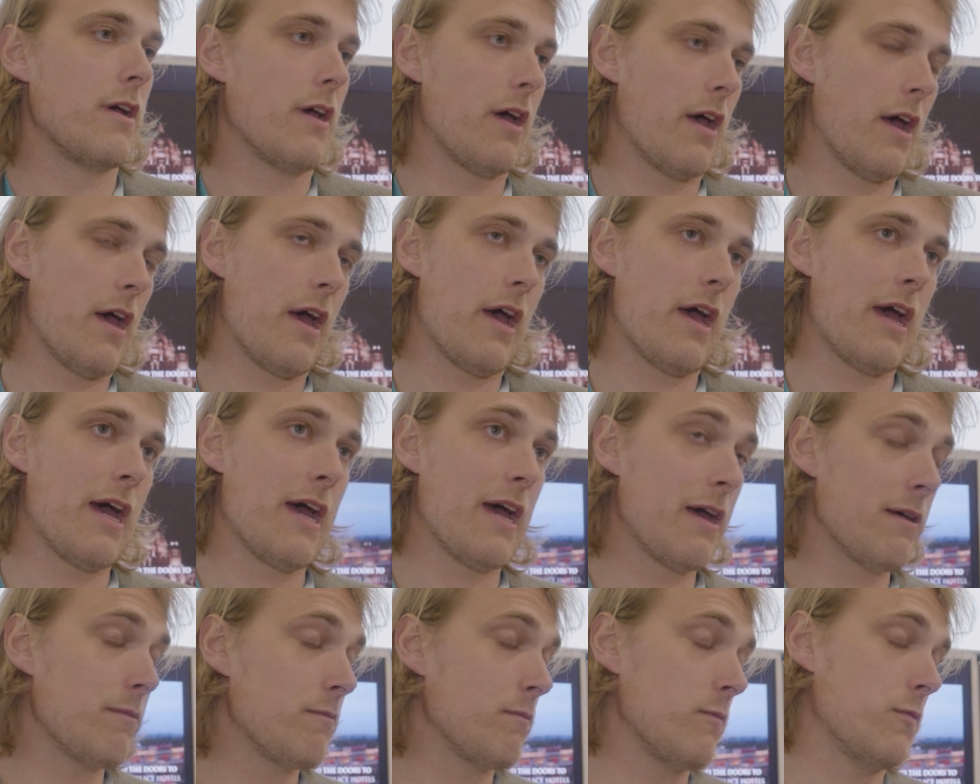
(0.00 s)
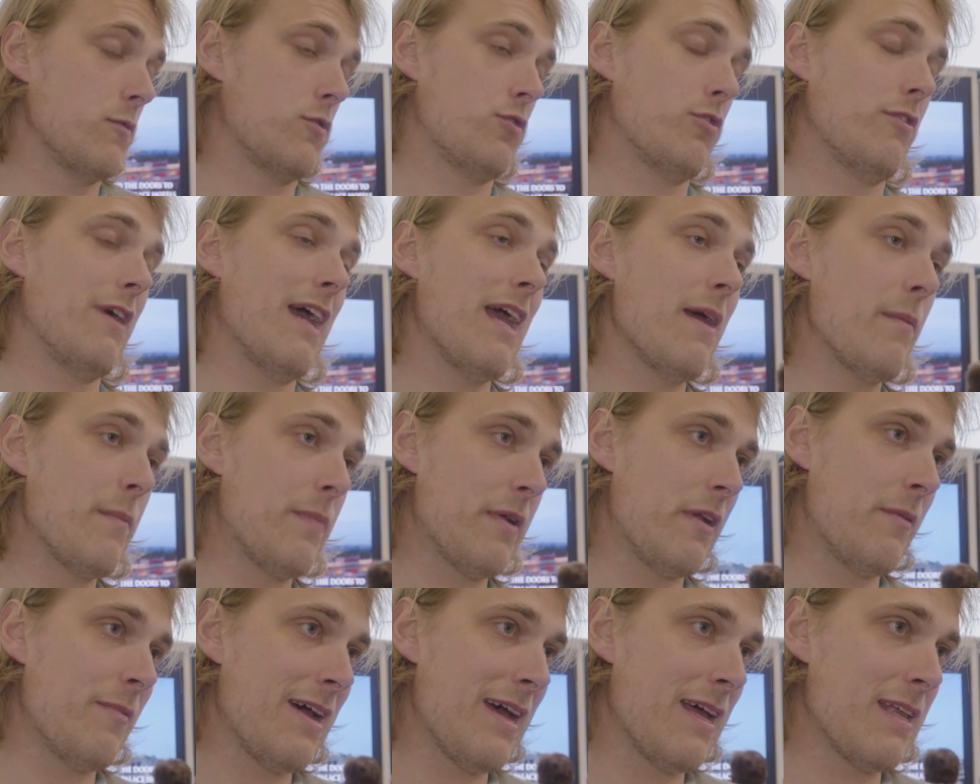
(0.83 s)
to
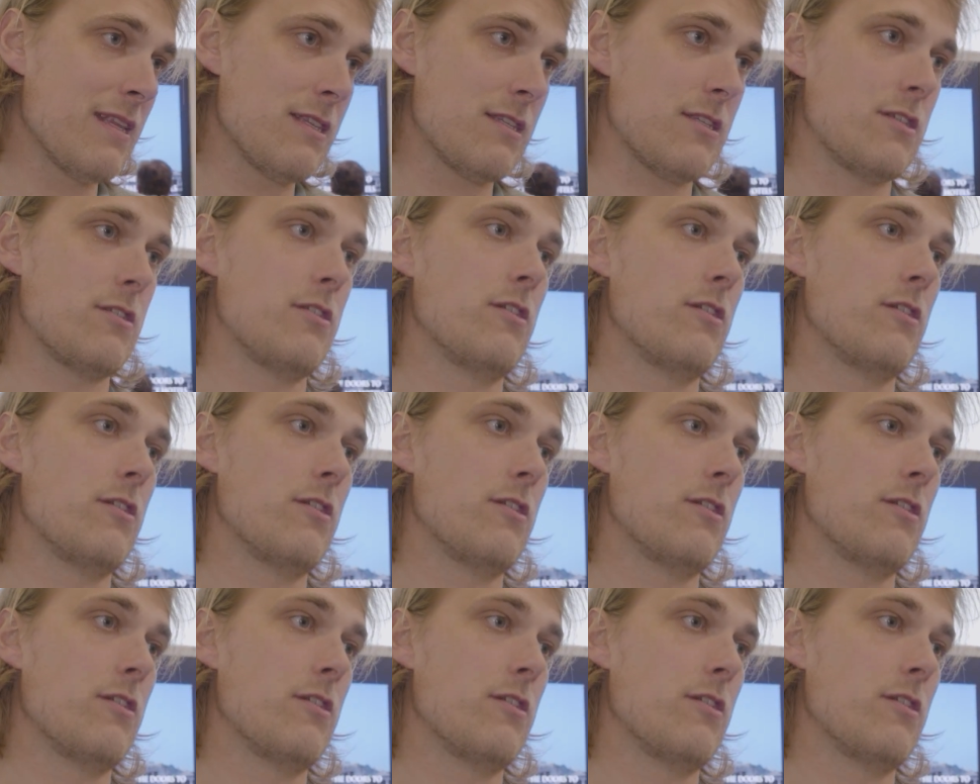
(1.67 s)
implement,